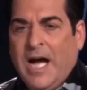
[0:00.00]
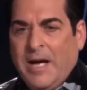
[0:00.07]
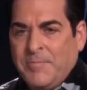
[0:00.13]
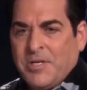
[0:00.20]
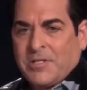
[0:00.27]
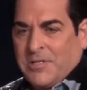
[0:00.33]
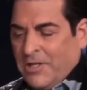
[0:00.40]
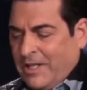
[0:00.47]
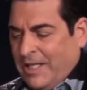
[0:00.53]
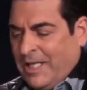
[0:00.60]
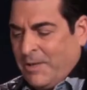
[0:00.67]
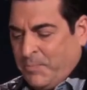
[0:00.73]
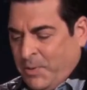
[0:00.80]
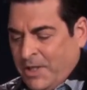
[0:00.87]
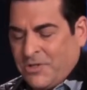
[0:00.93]
I'm just looking
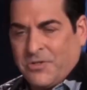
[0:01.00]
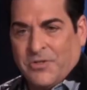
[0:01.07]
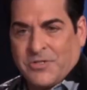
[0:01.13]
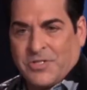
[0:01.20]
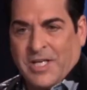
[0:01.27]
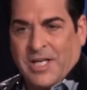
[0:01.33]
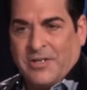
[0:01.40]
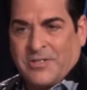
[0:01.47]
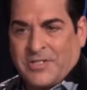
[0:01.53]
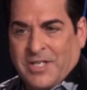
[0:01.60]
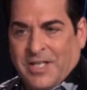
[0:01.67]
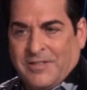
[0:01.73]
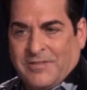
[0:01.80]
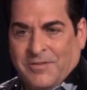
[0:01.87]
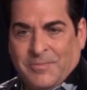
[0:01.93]
at pictures that are
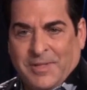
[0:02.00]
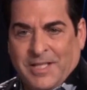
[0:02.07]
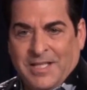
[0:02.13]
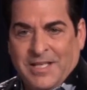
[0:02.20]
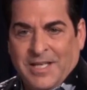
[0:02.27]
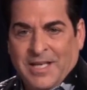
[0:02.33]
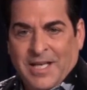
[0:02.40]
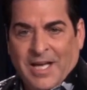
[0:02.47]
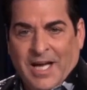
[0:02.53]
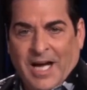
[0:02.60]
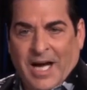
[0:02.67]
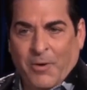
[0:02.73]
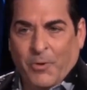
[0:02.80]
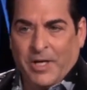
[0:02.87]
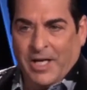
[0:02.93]
sent to me.
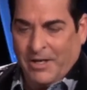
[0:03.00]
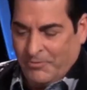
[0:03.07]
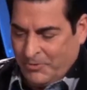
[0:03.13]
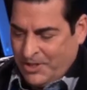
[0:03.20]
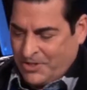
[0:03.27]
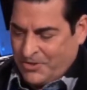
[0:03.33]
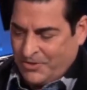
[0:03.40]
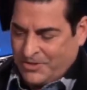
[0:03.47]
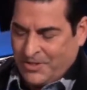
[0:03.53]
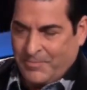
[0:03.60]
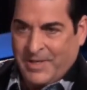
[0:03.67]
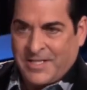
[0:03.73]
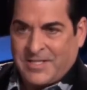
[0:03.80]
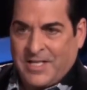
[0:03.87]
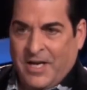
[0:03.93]
I went out and researched it
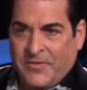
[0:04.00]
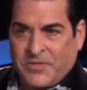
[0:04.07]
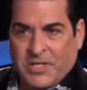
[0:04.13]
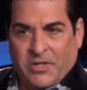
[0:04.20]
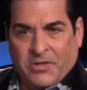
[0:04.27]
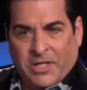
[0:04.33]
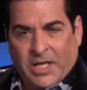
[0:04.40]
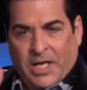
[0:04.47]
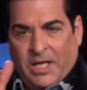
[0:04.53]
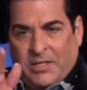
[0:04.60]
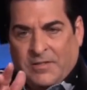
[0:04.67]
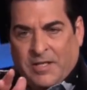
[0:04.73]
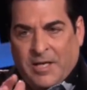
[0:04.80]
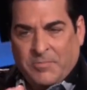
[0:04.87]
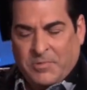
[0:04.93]
myself, said, okay,
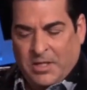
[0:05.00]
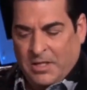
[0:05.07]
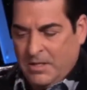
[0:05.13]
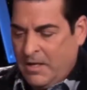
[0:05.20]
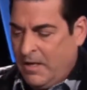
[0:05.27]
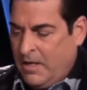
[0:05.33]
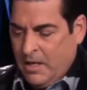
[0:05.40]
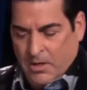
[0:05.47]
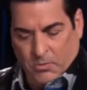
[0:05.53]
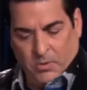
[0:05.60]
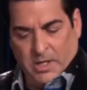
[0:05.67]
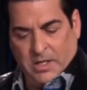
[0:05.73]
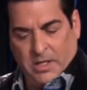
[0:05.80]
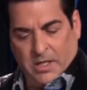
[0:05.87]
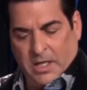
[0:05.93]
typed in
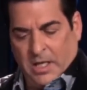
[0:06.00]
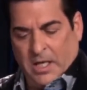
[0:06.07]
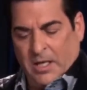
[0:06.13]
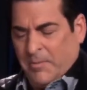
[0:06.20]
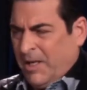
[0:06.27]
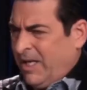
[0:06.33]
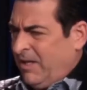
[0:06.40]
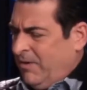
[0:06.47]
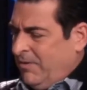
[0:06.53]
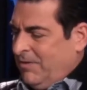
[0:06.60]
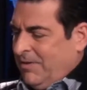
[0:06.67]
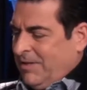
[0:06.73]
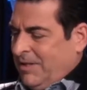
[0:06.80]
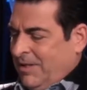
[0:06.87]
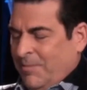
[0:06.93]
what, and I'm like,
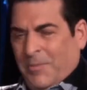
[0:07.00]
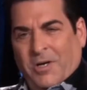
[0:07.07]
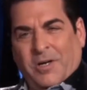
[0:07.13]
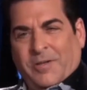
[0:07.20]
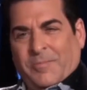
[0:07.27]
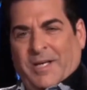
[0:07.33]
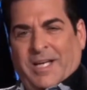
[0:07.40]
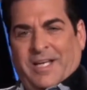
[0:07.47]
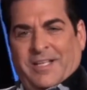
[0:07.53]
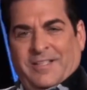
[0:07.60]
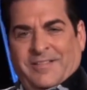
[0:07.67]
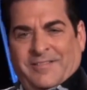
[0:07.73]
come on, man.